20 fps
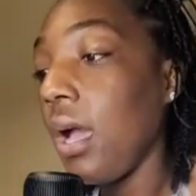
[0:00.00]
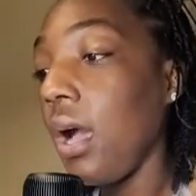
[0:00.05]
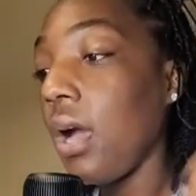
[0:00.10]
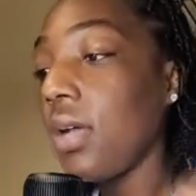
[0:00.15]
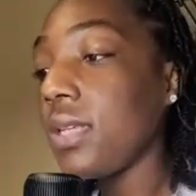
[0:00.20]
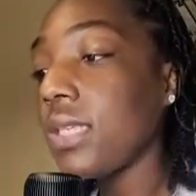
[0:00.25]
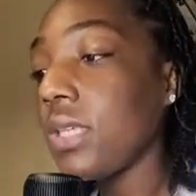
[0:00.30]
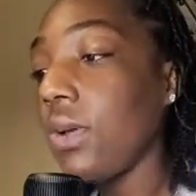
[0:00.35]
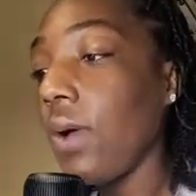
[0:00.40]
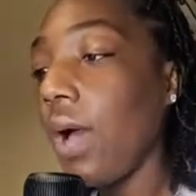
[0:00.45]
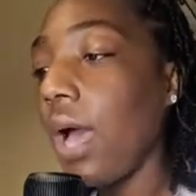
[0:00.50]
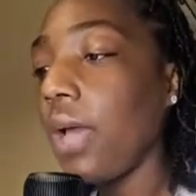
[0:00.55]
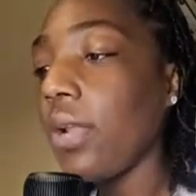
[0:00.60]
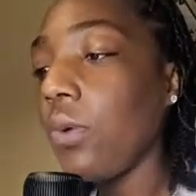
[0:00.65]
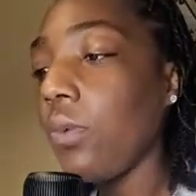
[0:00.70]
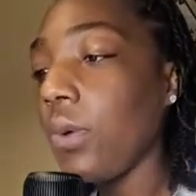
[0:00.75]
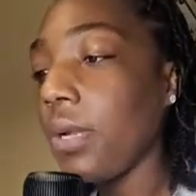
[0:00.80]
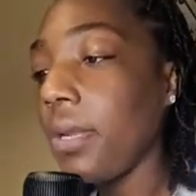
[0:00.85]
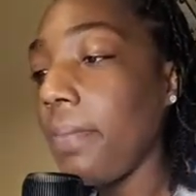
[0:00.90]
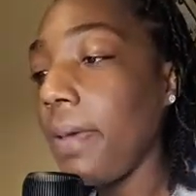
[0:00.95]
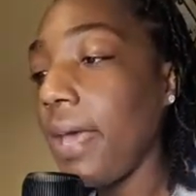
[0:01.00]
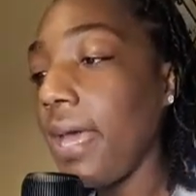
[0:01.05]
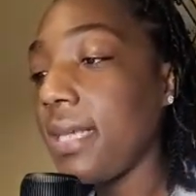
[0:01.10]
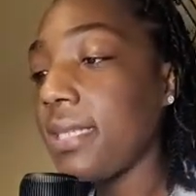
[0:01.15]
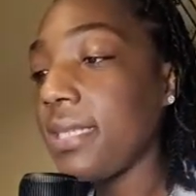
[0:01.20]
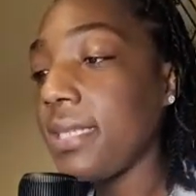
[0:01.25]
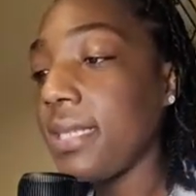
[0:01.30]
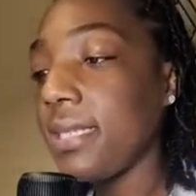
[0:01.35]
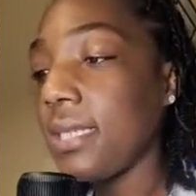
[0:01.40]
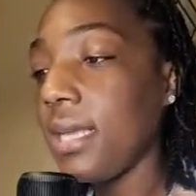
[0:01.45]
And also, I don't want to
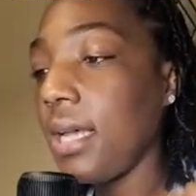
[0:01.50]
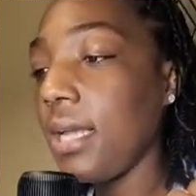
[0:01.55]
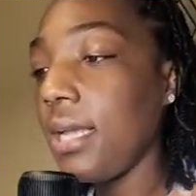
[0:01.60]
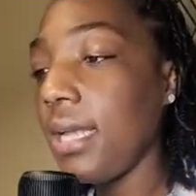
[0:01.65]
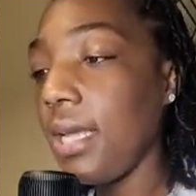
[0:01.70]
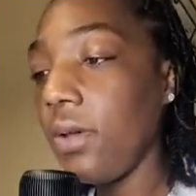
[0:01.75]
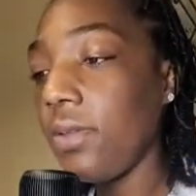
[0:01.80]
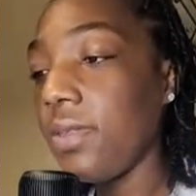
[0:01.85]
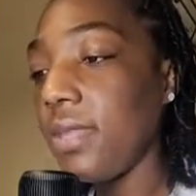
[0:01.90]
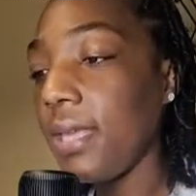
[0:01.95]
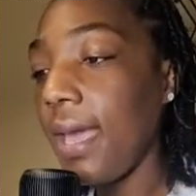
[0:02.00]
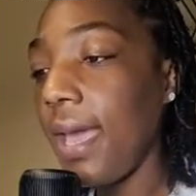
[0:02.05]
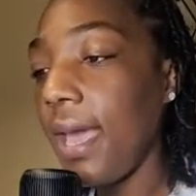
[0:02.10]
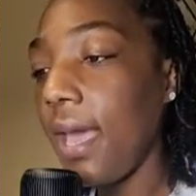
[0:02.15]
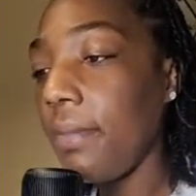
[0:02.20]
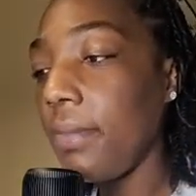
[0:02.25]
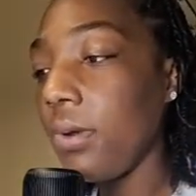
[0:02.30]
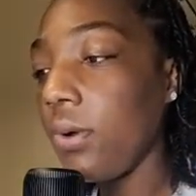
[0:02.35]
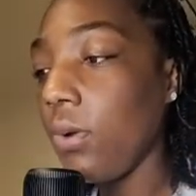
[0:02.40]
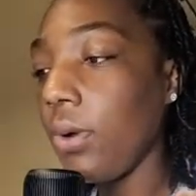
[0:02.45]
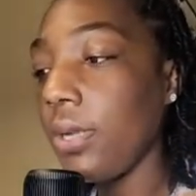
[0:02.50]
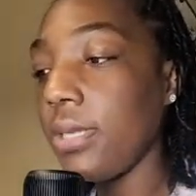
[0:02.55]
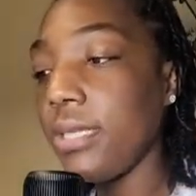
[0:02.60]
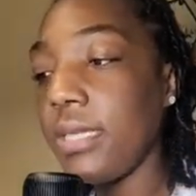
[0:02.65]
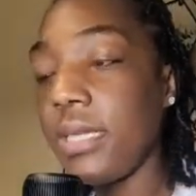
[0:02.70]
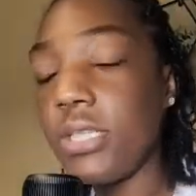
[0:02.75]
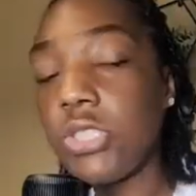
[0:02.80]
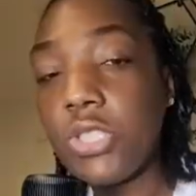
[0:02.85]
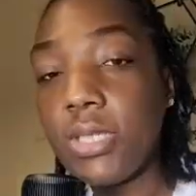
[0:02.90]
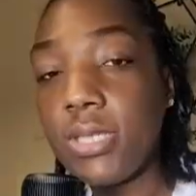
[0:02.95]
pass this unhealthy habit or
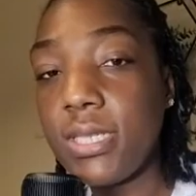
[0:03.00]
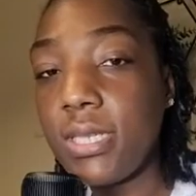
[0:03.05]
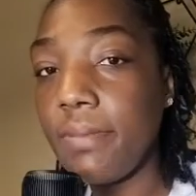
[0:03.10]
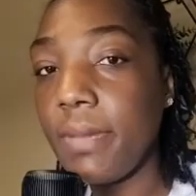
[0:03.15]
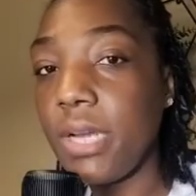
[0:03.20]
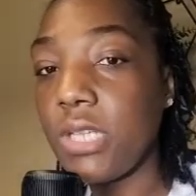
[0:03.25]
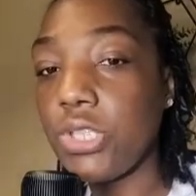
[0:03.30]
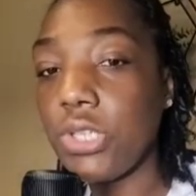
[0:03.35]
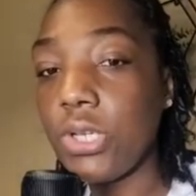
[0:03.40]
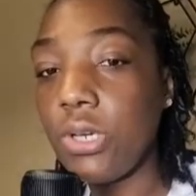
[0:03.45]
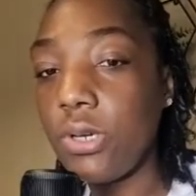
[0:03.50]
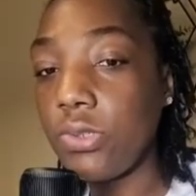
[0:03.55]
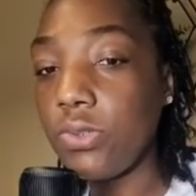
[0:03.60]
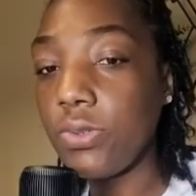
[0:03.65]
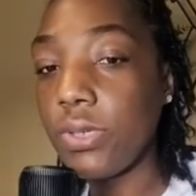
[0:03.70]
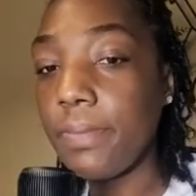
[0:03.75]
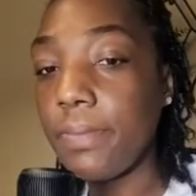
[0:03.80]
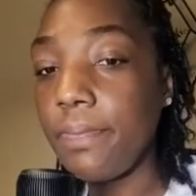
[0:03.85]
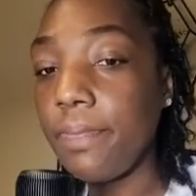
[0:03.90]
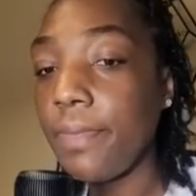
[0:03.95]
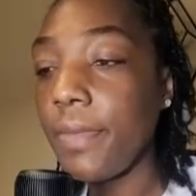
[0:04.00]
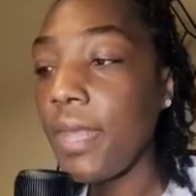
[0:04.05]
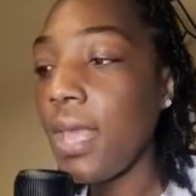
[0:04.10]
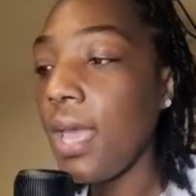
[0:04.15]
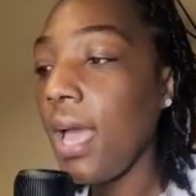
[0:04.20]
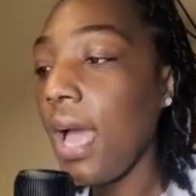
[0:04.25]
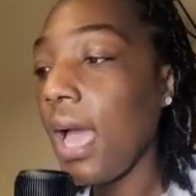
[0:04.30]
addiction to my children.